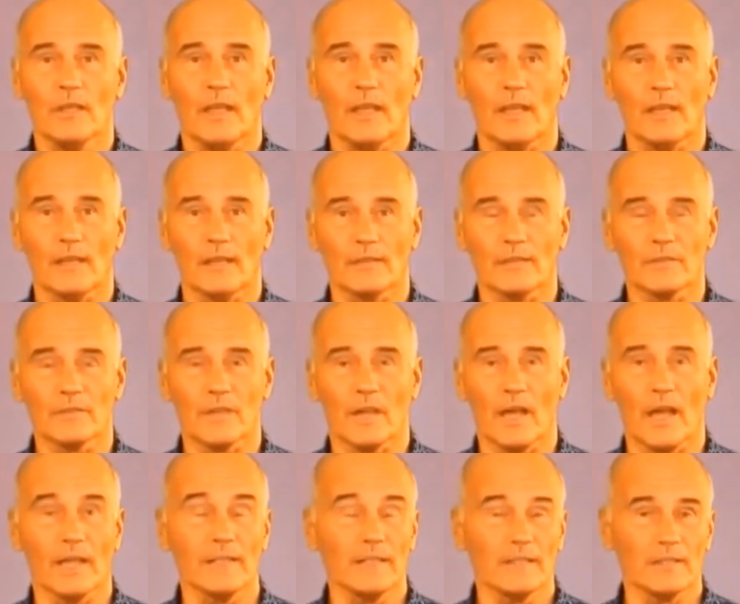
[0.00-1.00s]
And
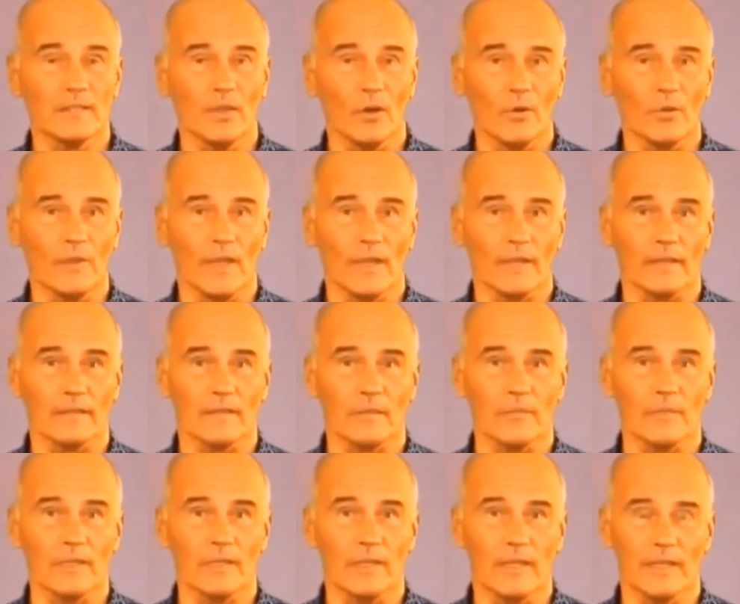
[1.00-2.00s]
I didn't know that at the
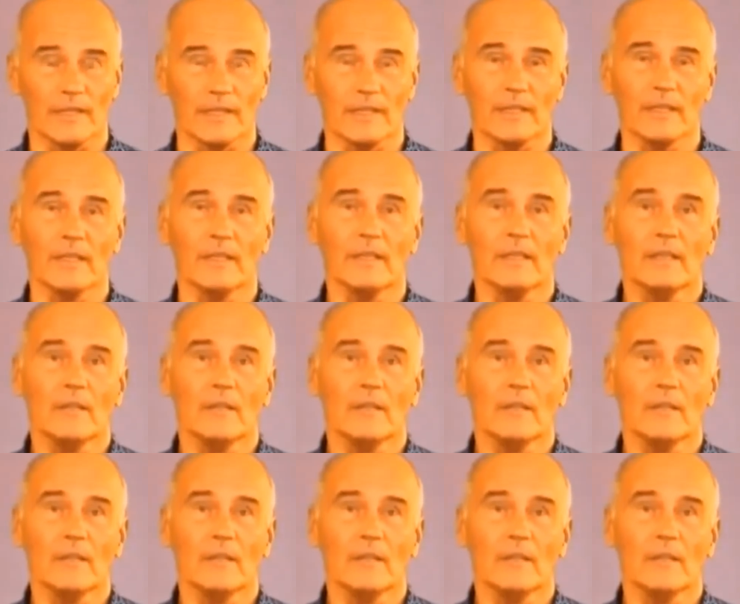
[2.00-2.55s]
beginning,